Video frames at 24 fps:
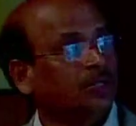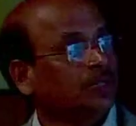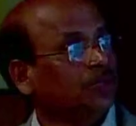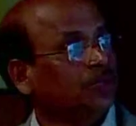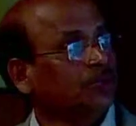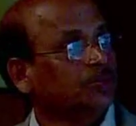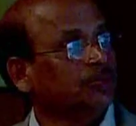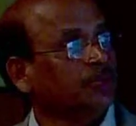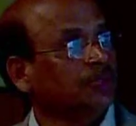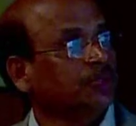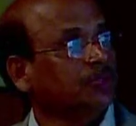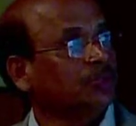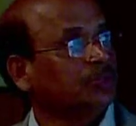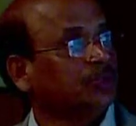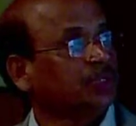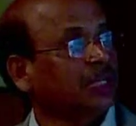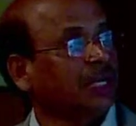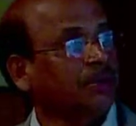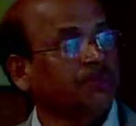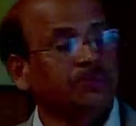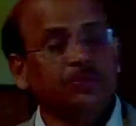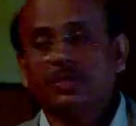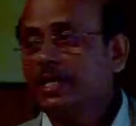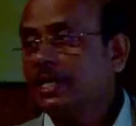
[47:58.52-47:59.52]
to
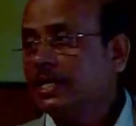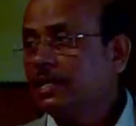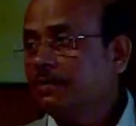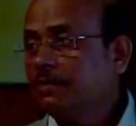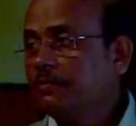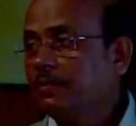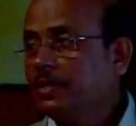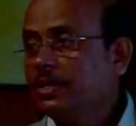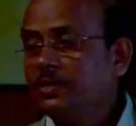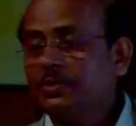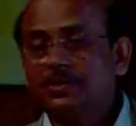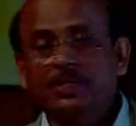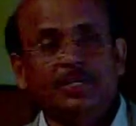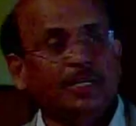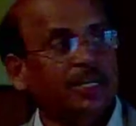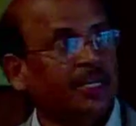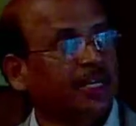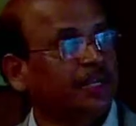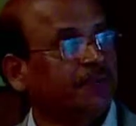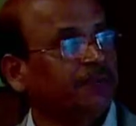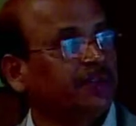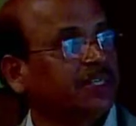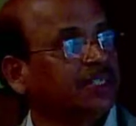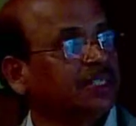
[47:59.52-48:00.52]
capture the eigenvalues and
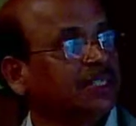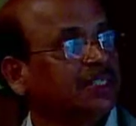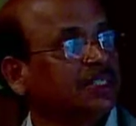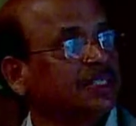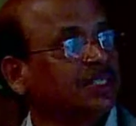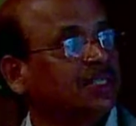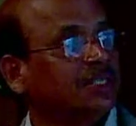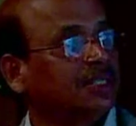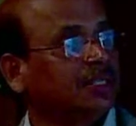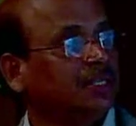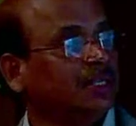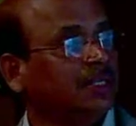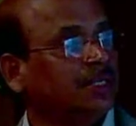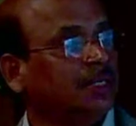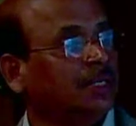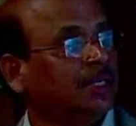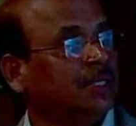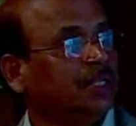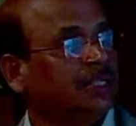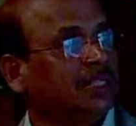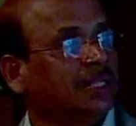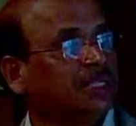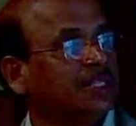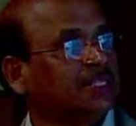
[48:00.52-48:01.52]
eigenvectors.
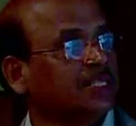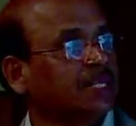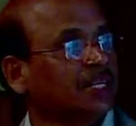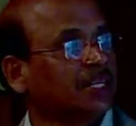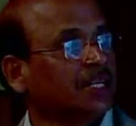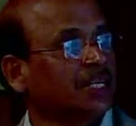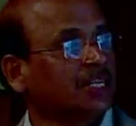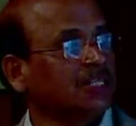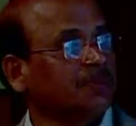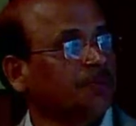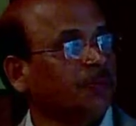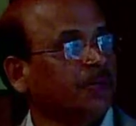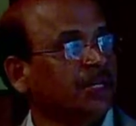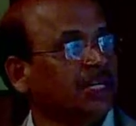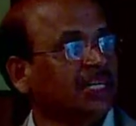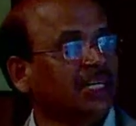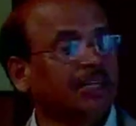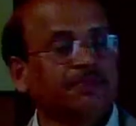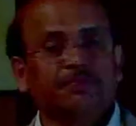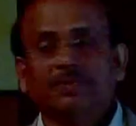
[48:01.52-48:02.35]
Then this is the corresponding